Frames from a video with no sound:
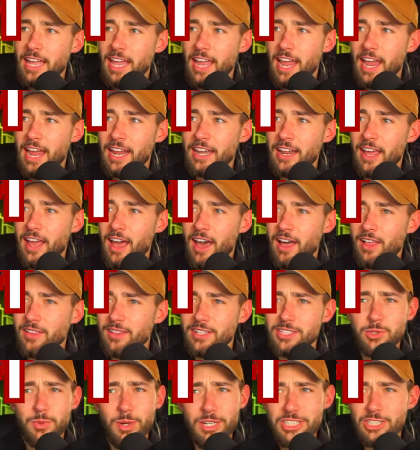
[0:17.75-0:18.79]
And
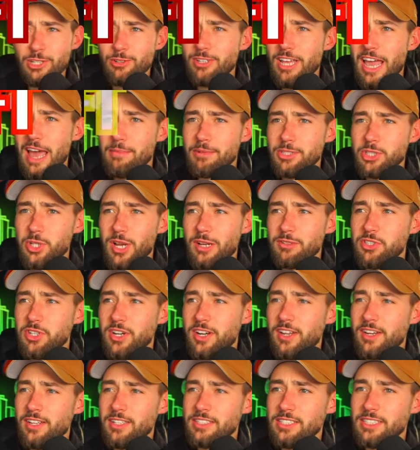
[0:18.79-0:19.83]
let's waste no time. Let's dive
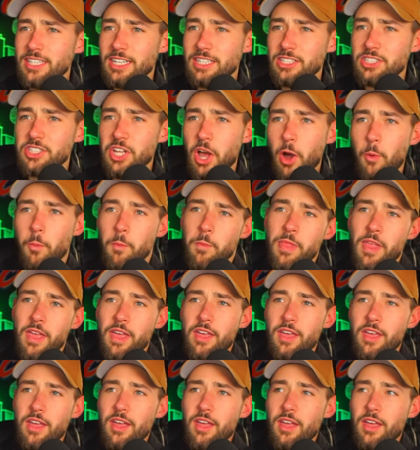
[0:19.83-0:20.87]
straight into this thing. So,
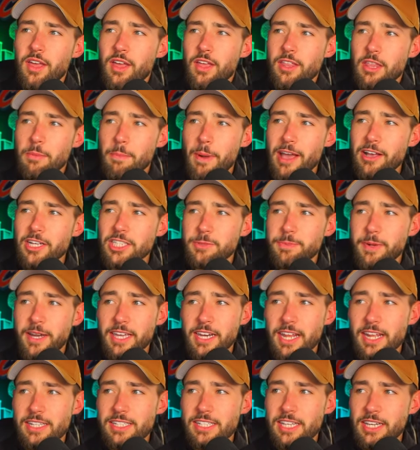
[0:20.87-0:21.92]
the Bengals pick
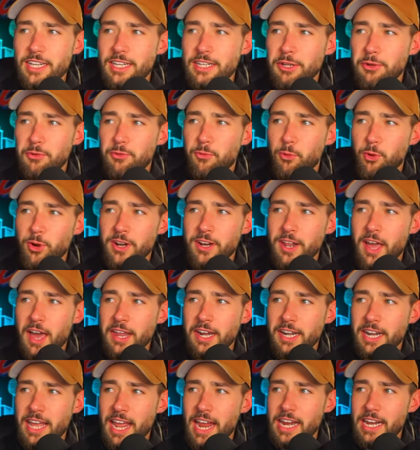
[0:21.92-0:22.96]
at 18, 49,
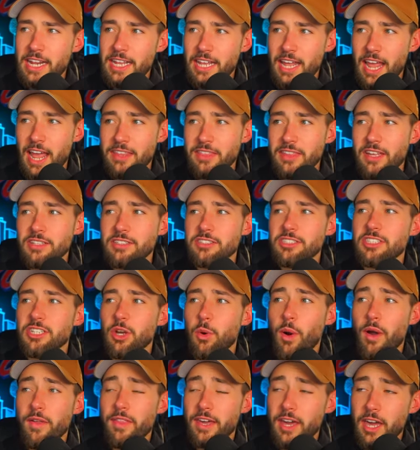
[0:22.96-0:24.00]
and 80, and then
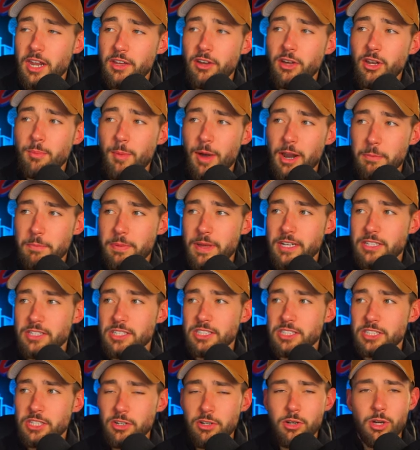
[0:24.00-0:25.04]
so on. They got a good amount of picks
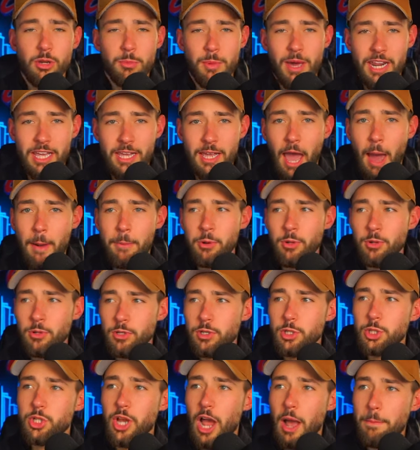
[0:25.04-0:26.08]
this year. Good amount of capital.
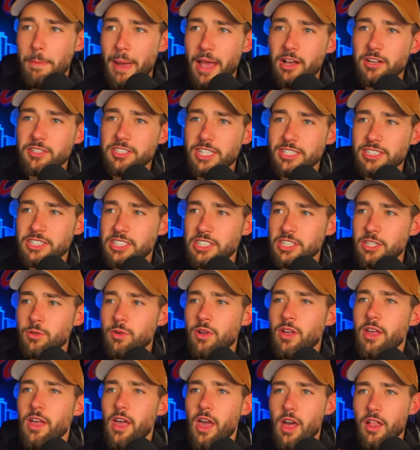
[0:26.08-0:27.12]
Good job, Bengals. I see you.
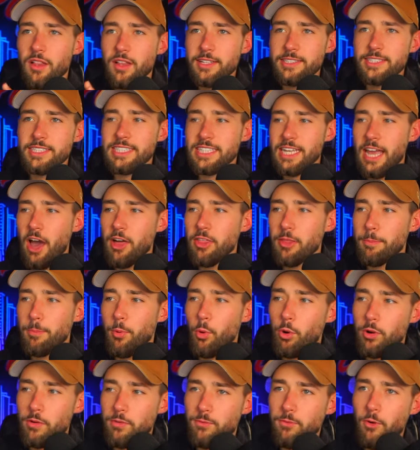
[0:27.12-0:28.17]
Let's see how the
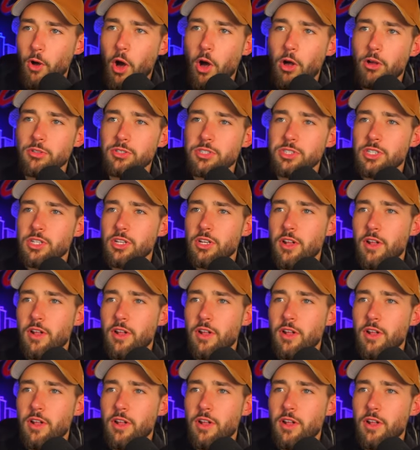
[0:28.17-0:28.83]
board falls.